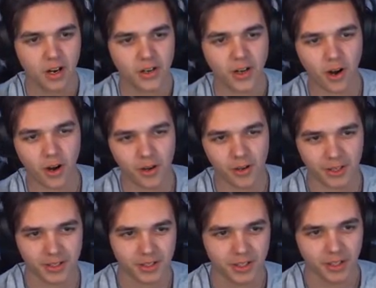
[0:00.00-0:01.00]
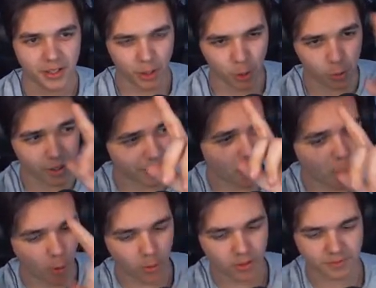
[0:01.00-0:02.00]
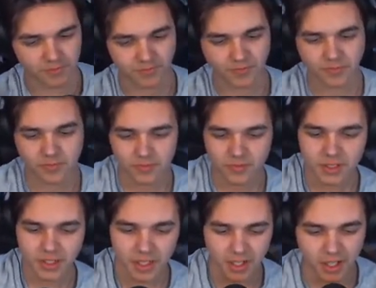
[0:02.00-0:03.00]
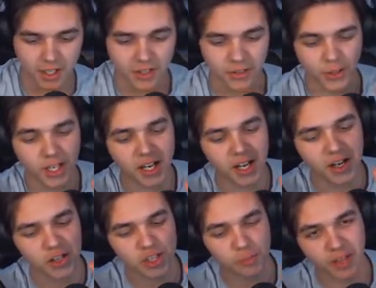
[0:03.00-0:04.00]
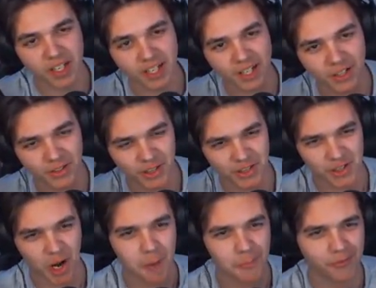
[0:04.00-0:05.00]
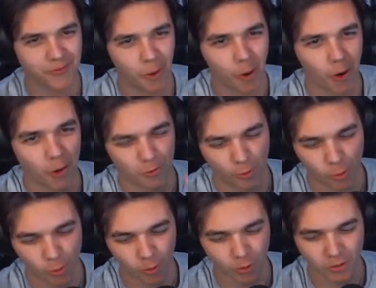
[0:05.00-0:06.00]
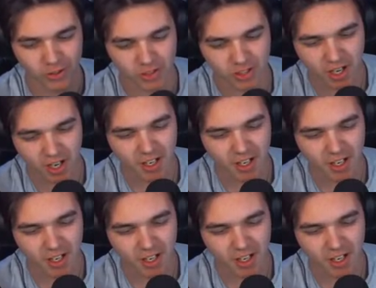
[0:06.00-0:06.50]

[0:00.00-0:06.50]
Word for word: Yarg, here we go. These be the top four rules.